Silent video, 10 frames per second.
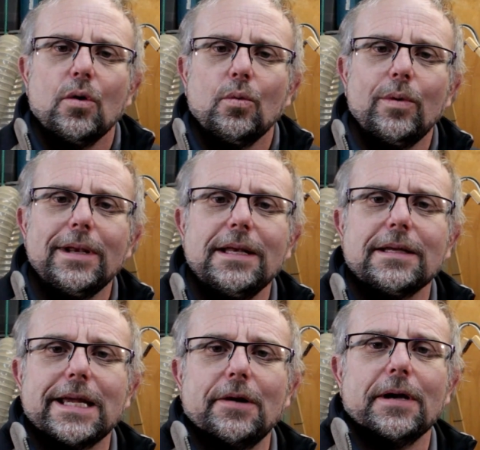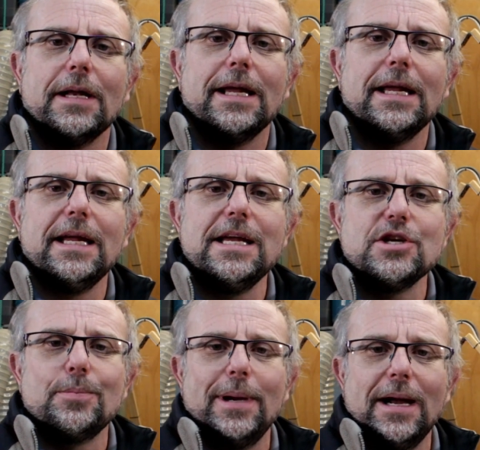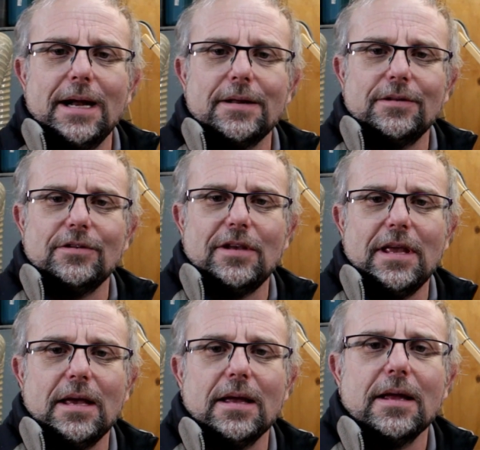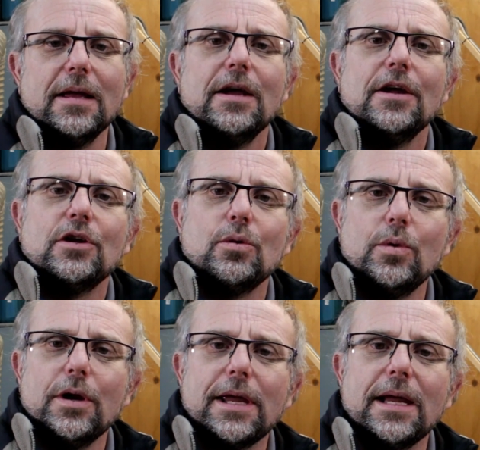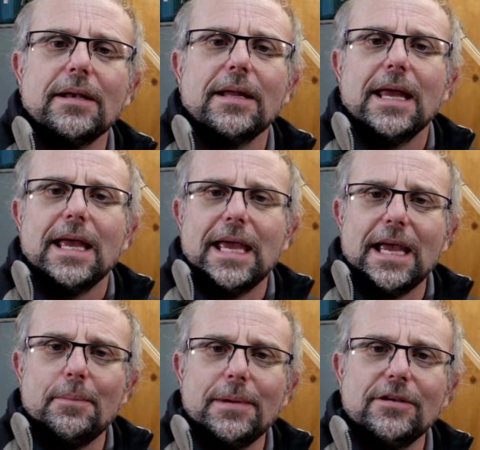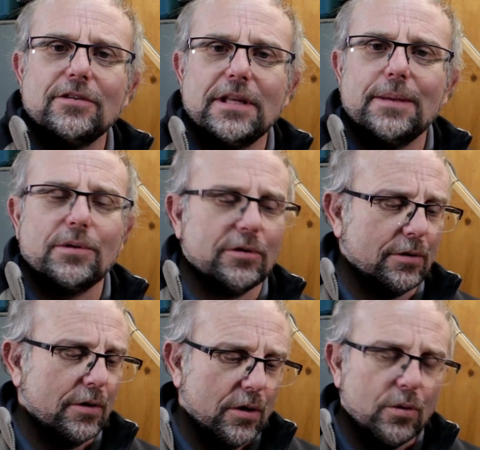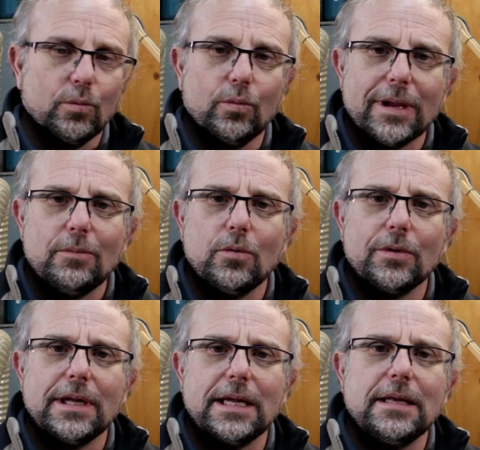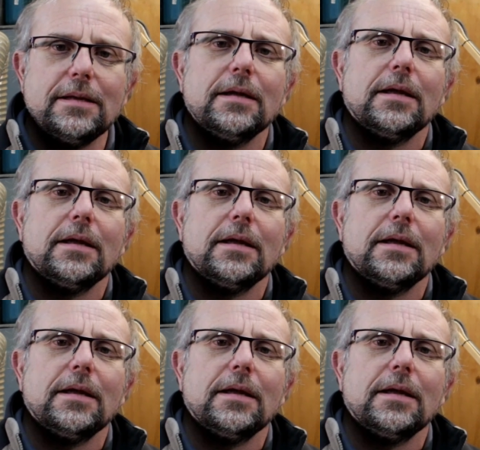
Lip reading: we need to calculate each part of this here to work out how many steps we will need